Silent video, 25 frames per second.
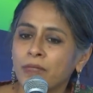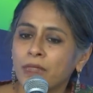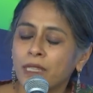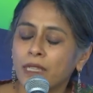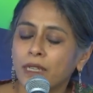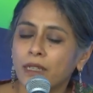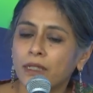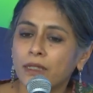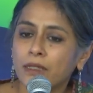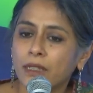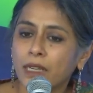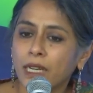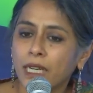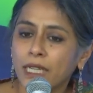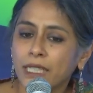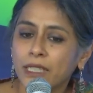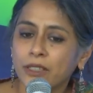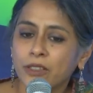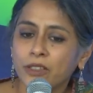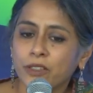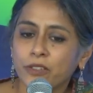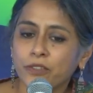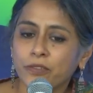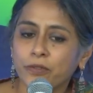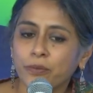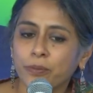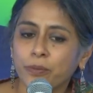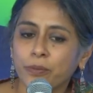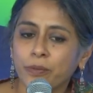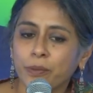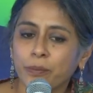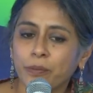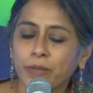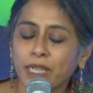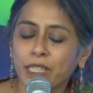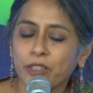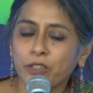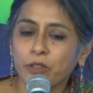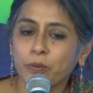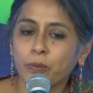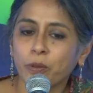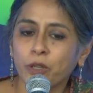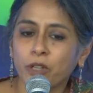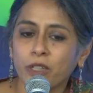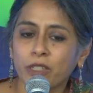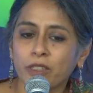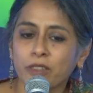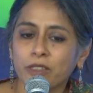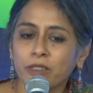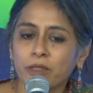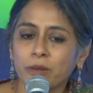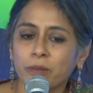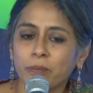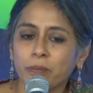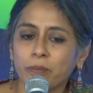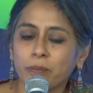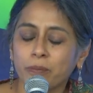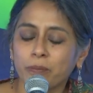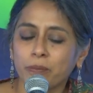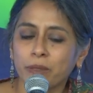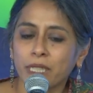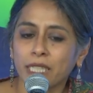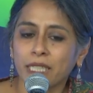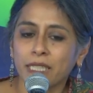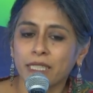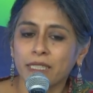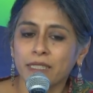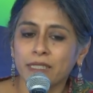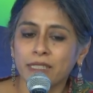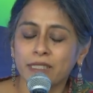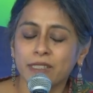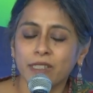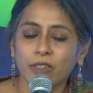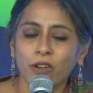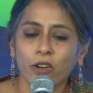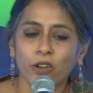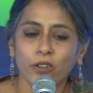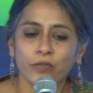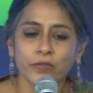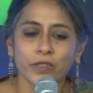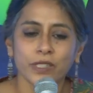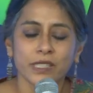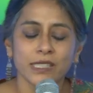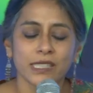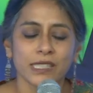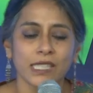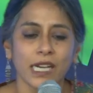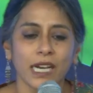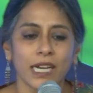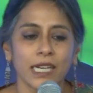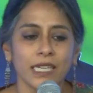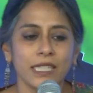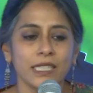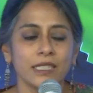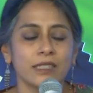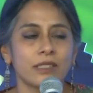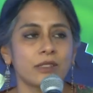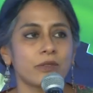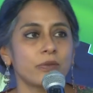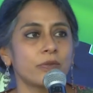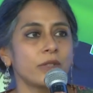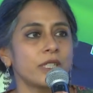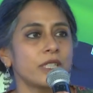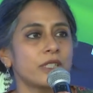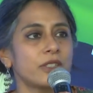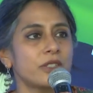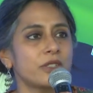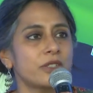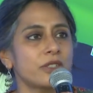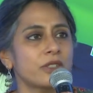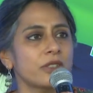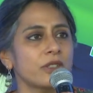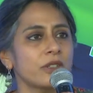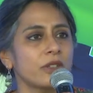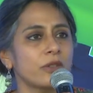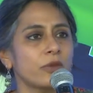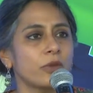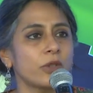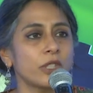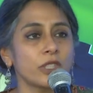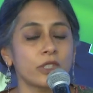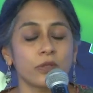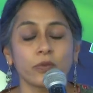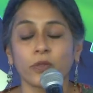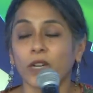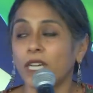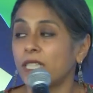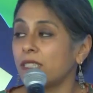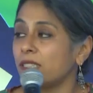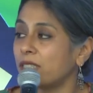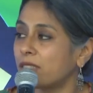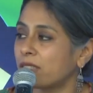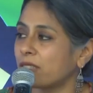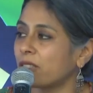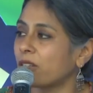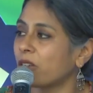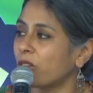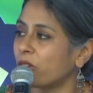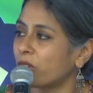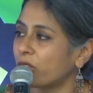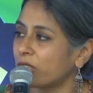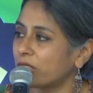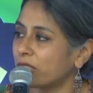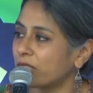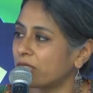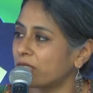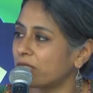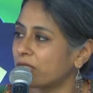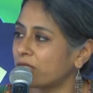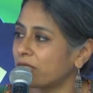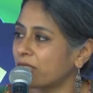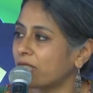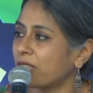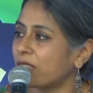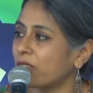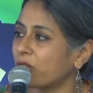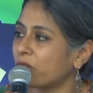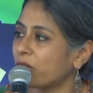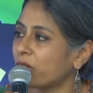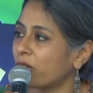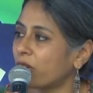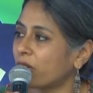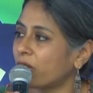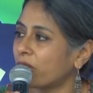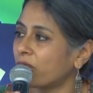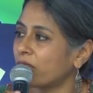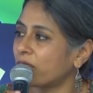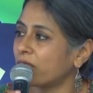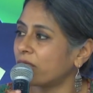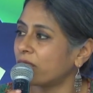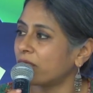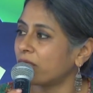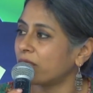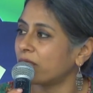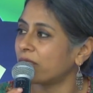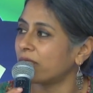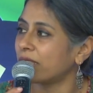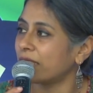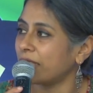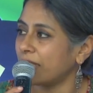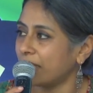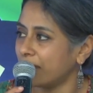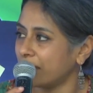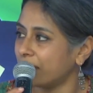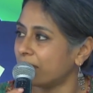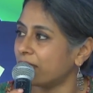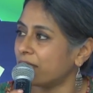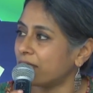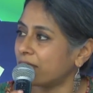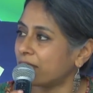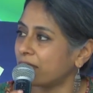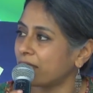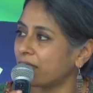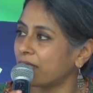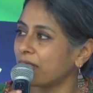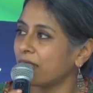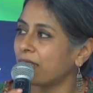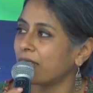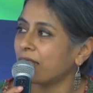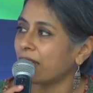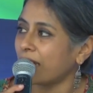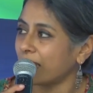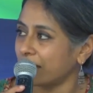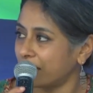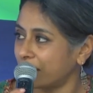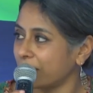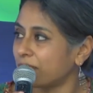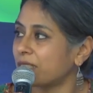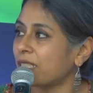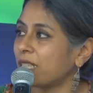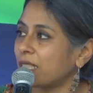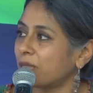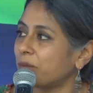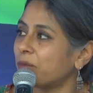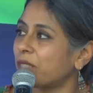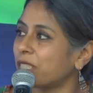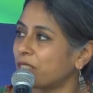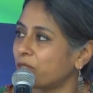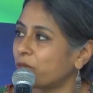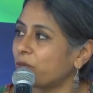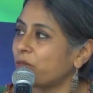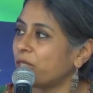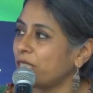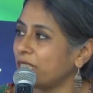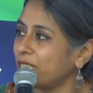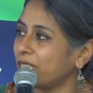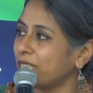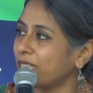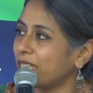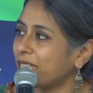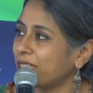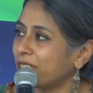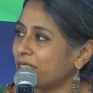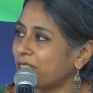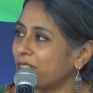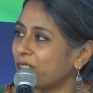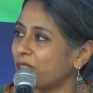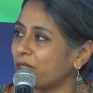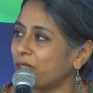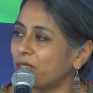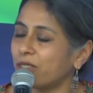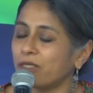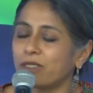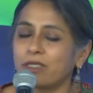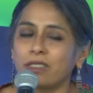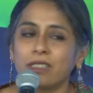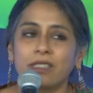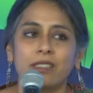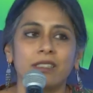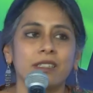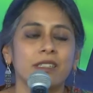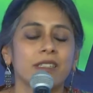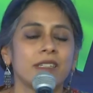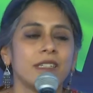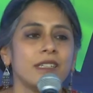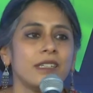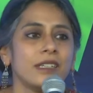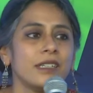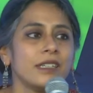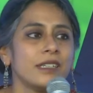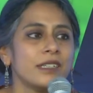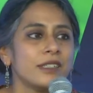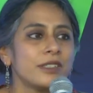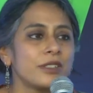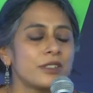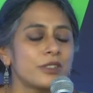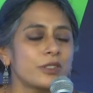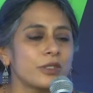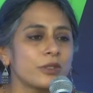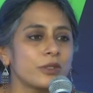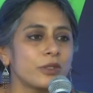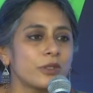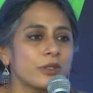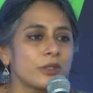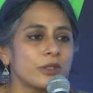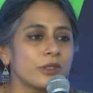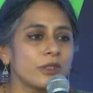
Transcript: a kind of metropolitan place of the size which was once glorious and no longer is at the time that we encounter it. So